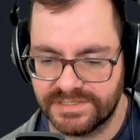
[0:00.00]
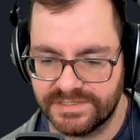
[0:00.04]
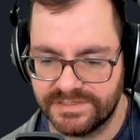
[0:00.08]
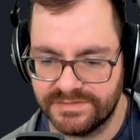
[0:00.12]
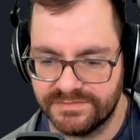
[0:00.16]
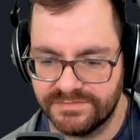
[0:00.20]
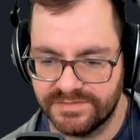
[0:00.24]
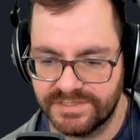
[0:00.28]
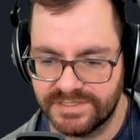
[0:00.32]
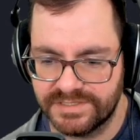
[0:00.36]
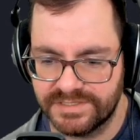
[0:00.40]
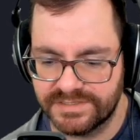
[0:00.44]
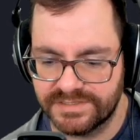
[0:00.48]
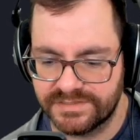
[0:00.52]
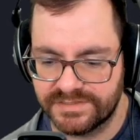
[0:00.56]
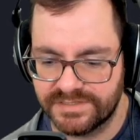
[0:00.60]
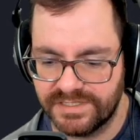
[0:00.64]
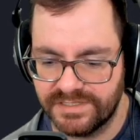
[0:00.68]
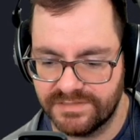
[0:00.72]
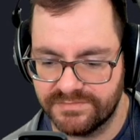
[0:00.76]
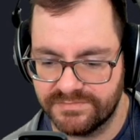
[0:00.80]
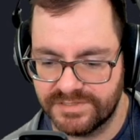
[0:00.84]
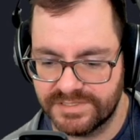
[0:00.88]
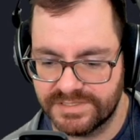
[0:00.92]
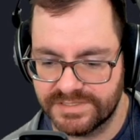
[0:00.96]

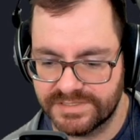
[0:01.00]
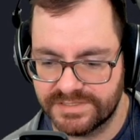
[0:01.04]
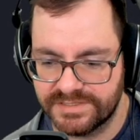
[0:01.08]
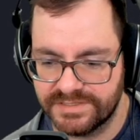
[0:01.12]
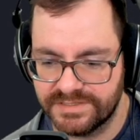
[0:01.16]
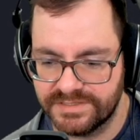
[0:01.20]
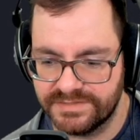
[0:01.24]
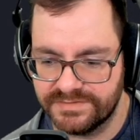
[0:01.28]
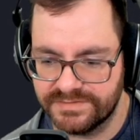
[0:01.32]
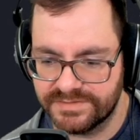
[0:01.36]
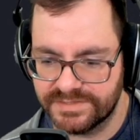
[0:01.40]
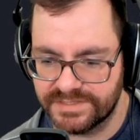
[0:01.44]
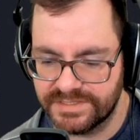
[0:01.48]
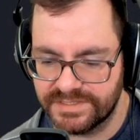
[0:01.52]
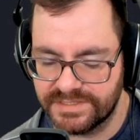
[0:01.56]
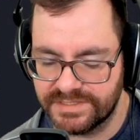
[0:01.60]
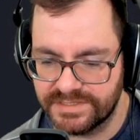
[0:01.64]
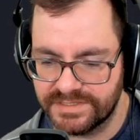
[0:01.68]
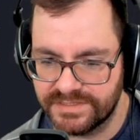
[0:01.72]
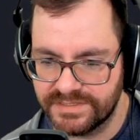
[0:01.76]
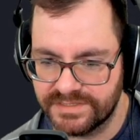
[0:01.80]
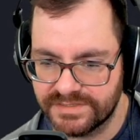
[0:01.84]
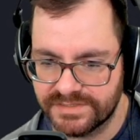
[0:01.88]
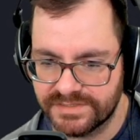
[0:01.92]
want to start using that again